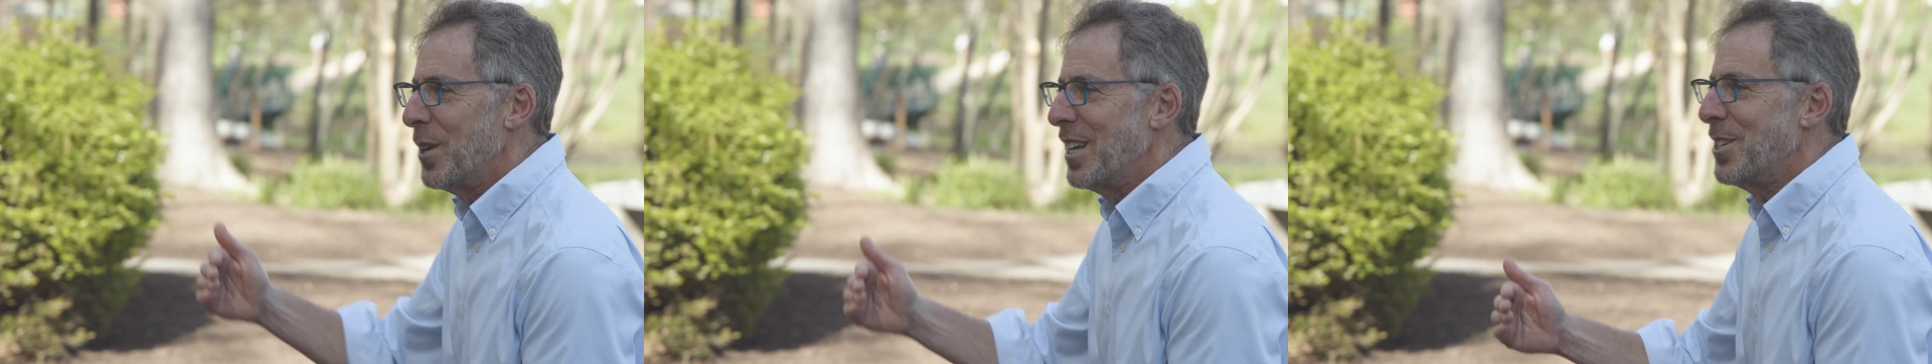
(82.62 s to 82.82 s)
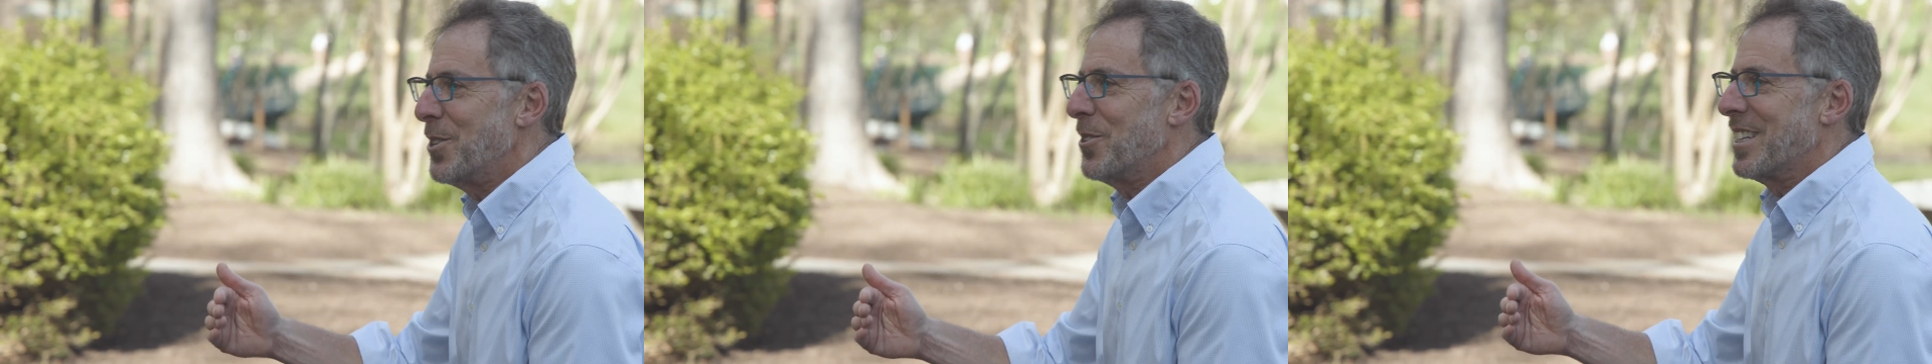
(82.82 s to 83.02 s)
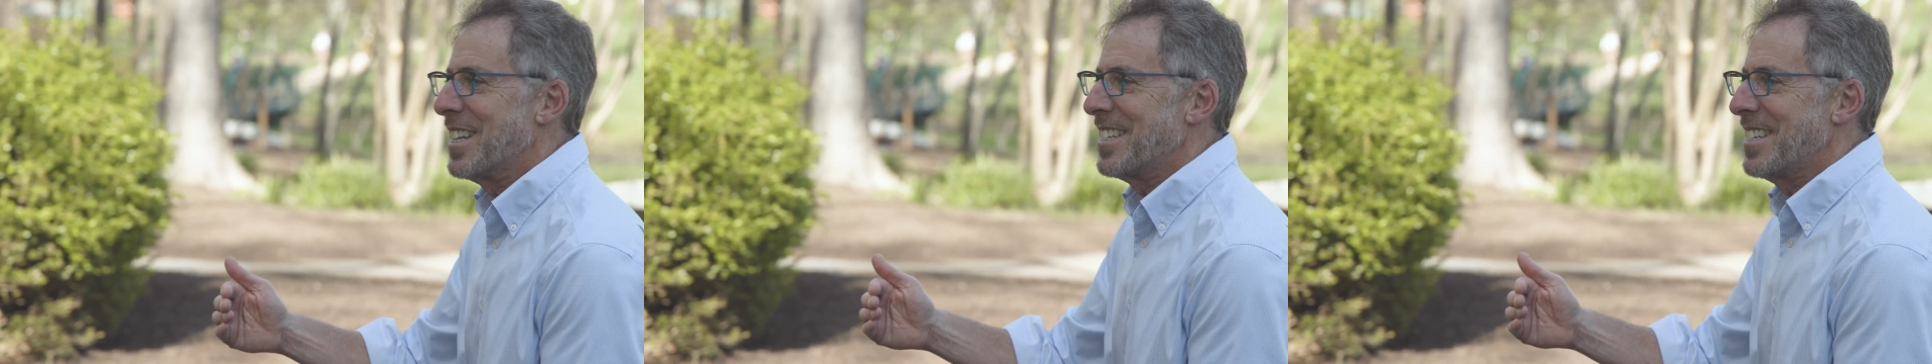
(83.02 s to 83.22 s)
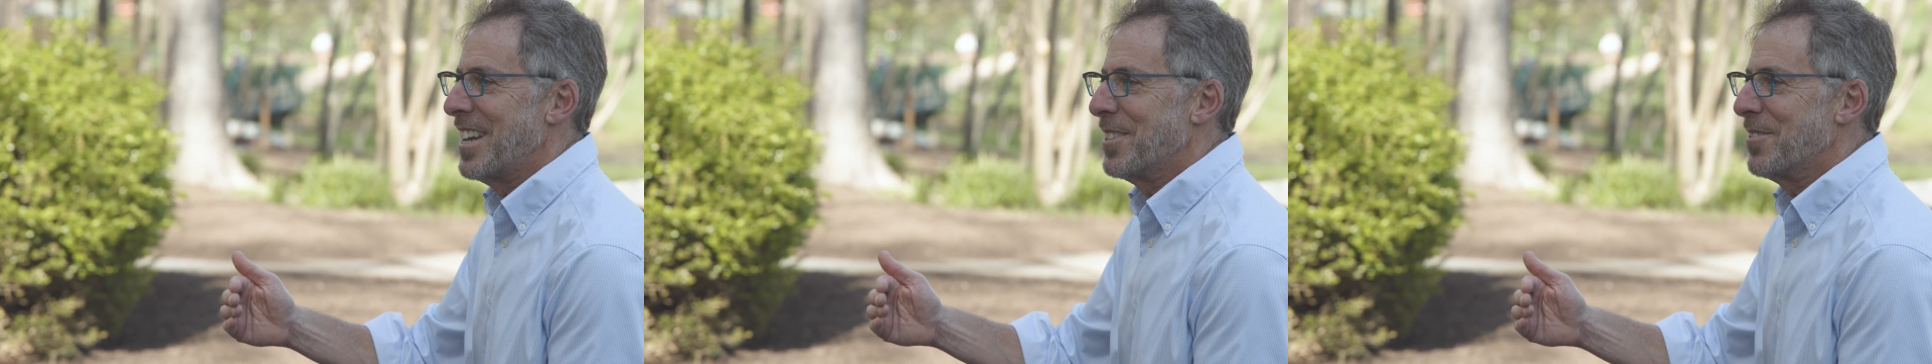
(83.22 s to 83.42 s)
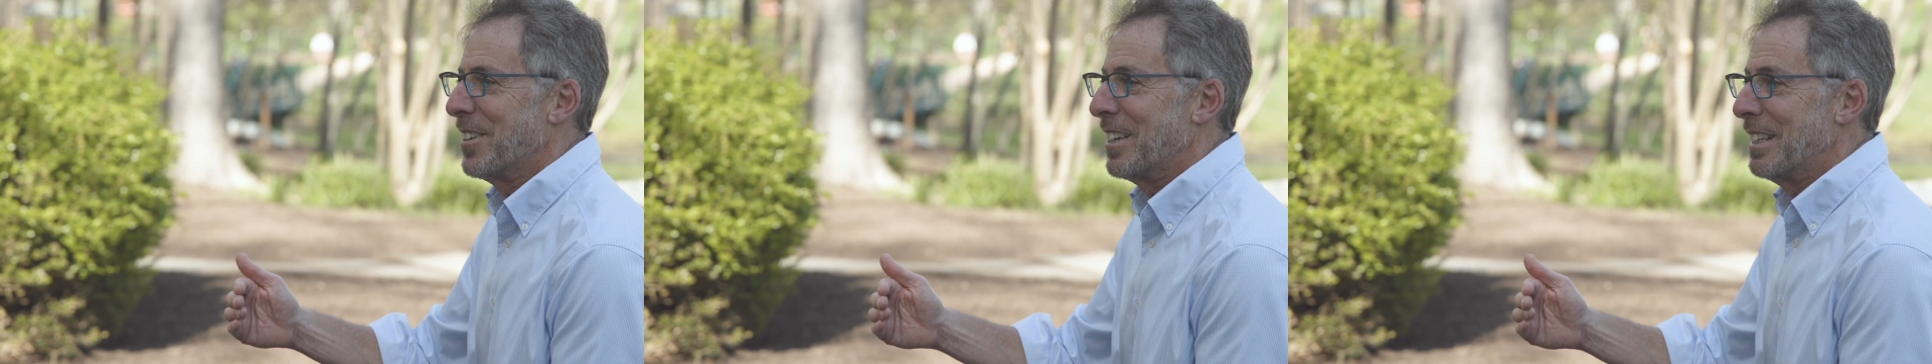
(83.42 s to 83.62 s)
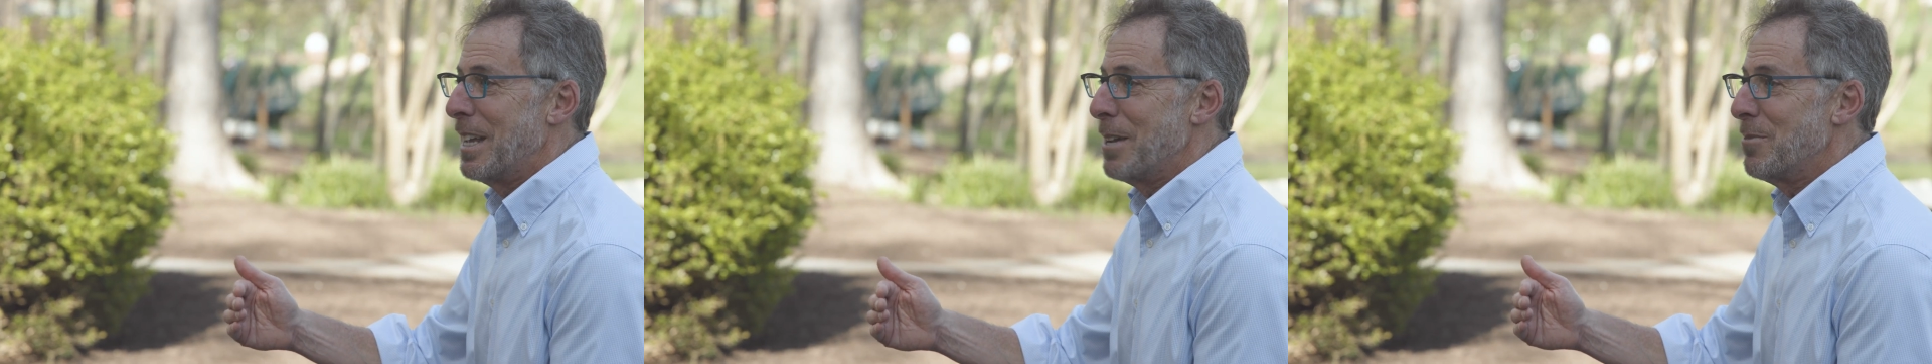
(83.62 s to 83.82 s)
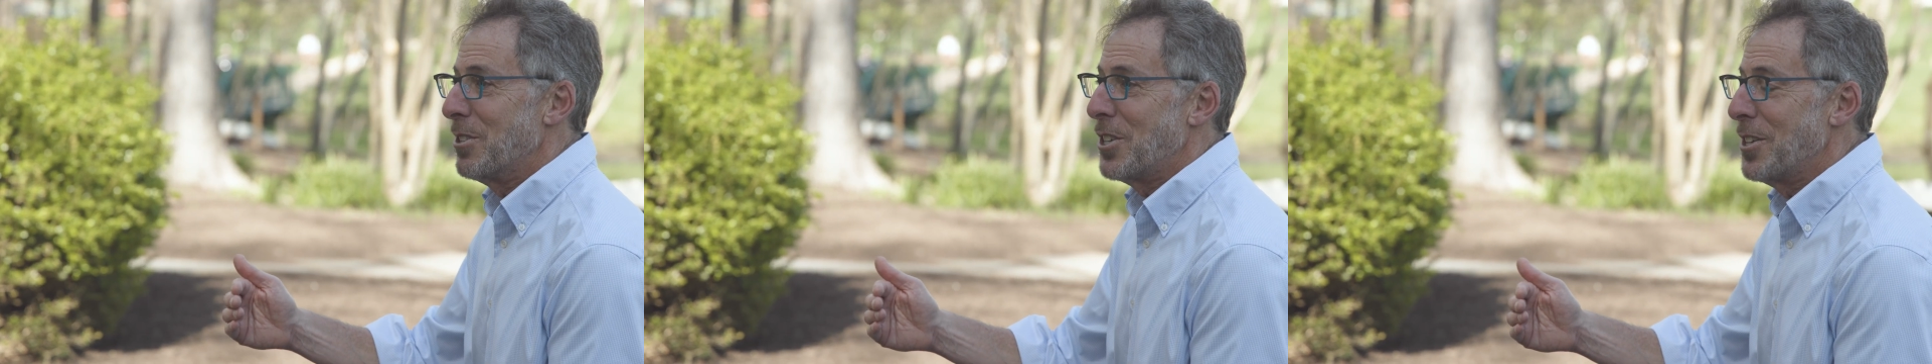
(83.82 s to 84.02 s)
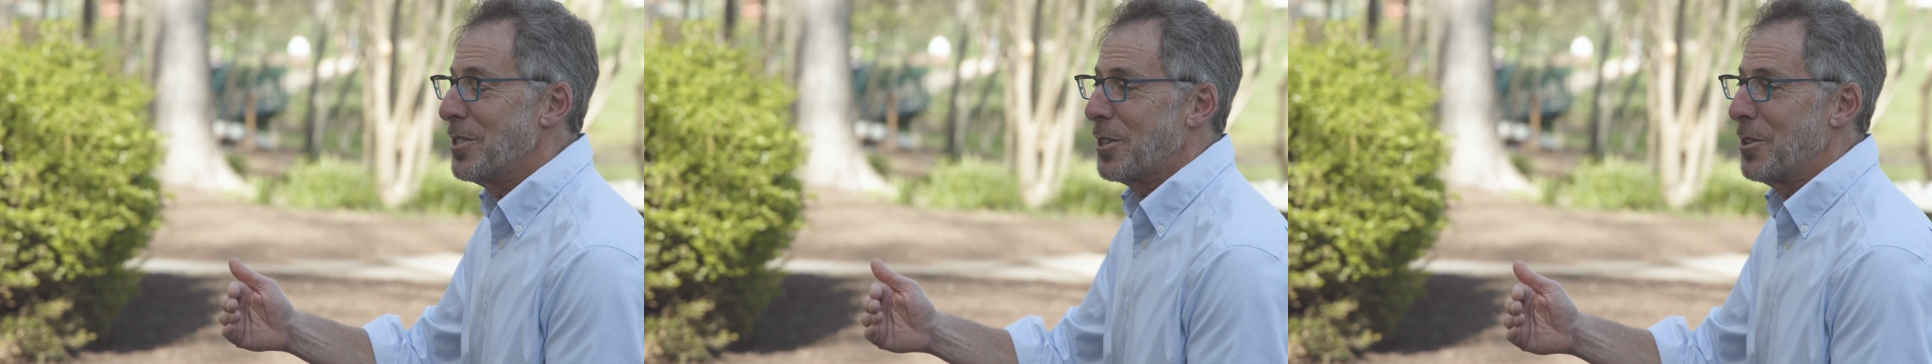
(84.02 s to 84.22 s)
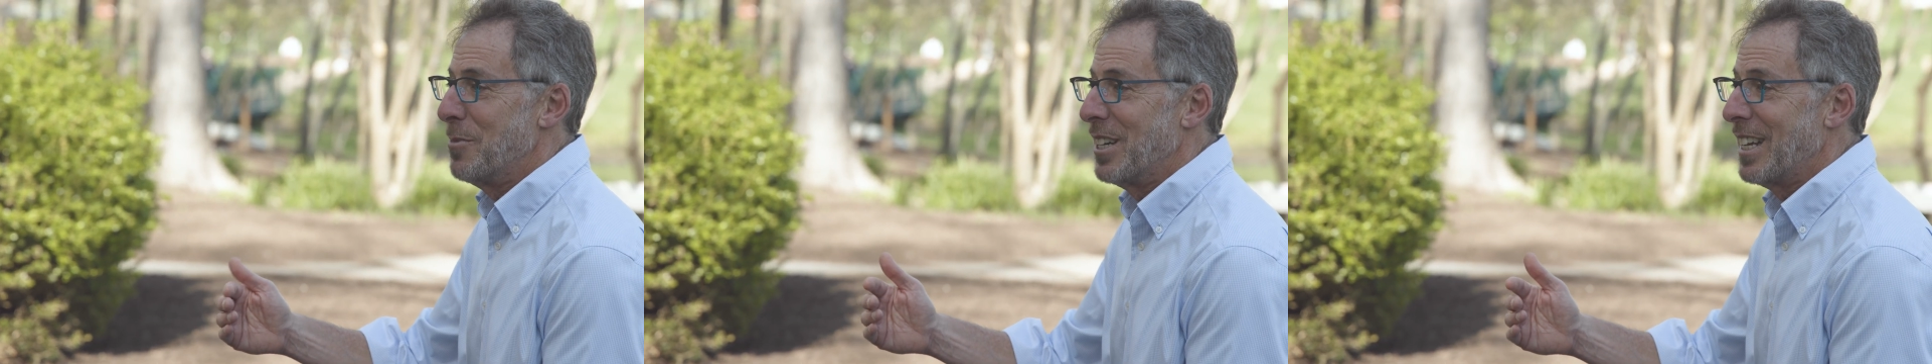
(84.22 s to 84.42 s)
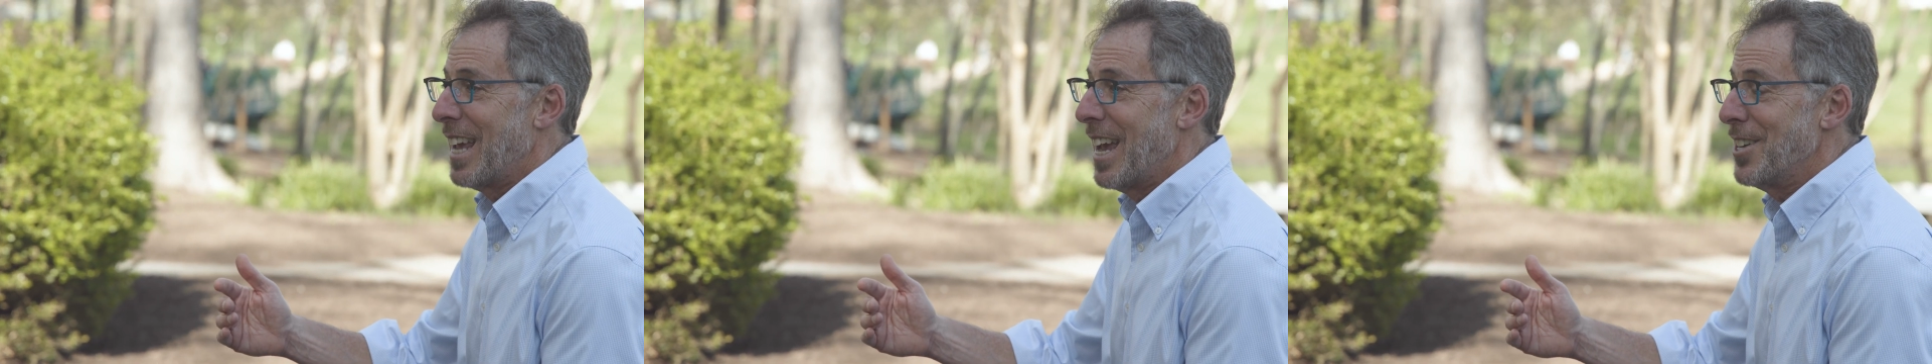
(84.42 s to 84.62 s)
we do at the Center for Climate Change
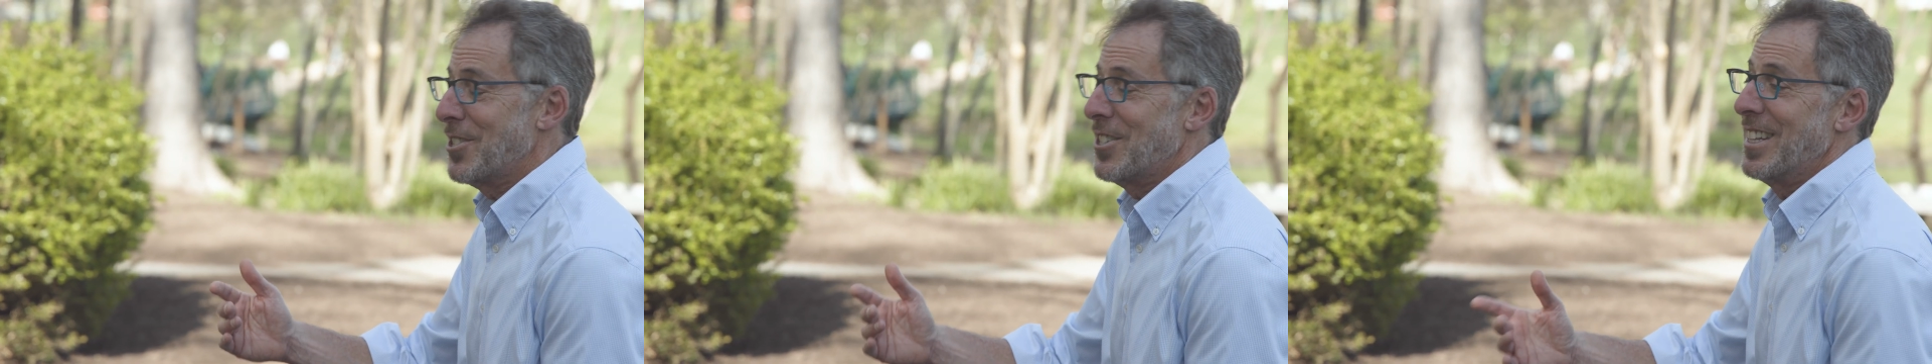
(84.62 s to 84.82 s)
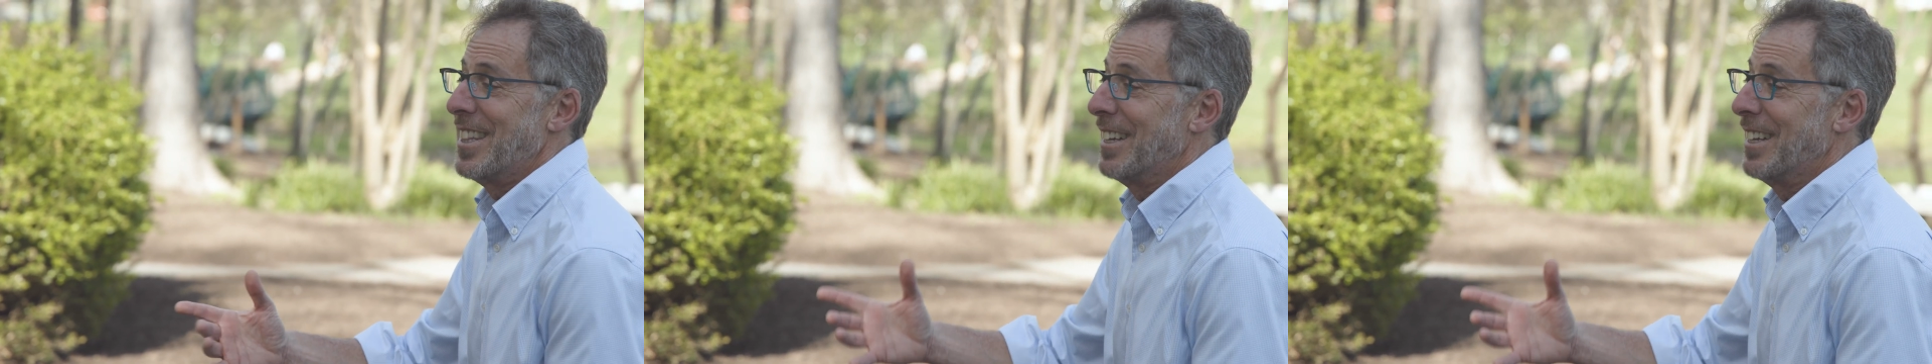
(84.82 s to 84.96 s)
Communication,